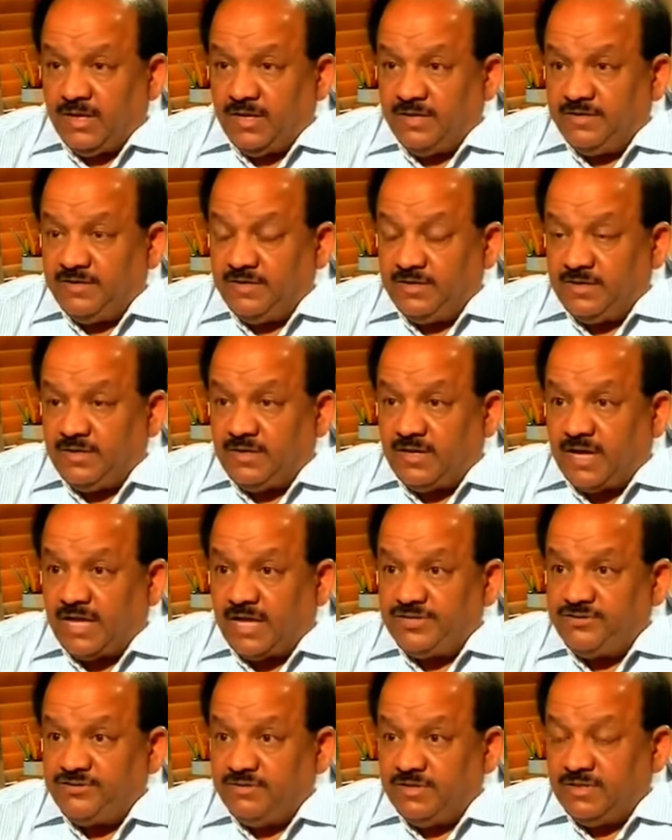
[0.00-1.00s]
is in
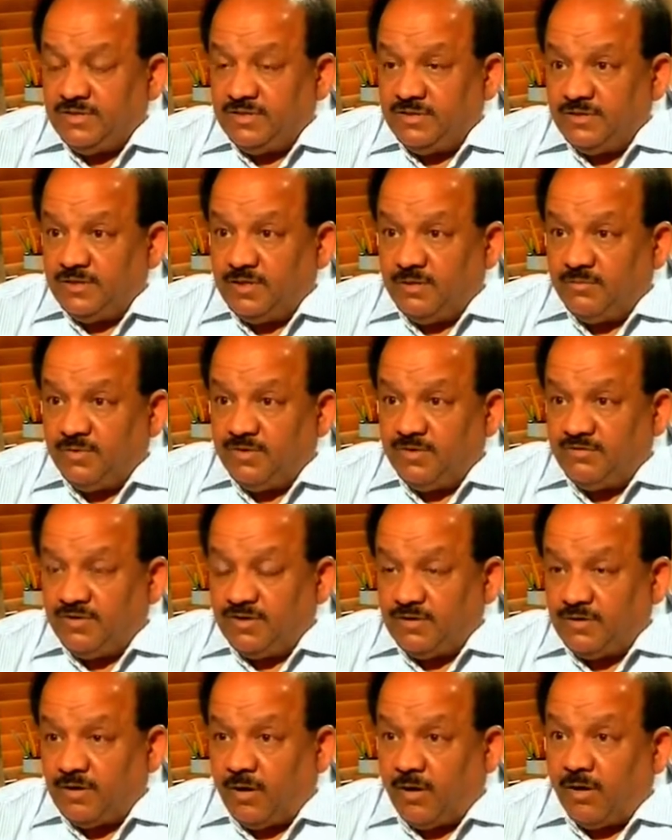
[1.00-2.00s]
touch with number
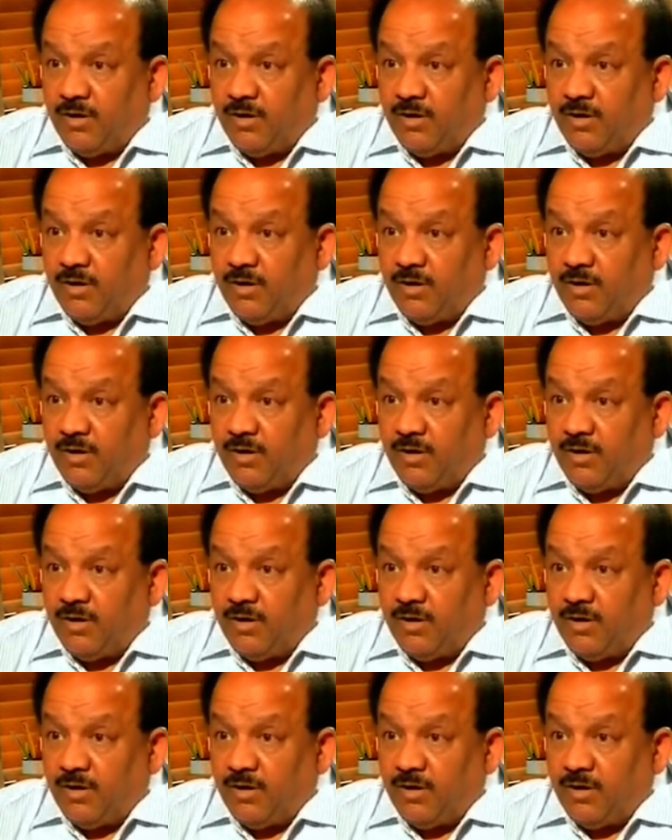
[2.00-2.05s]
one,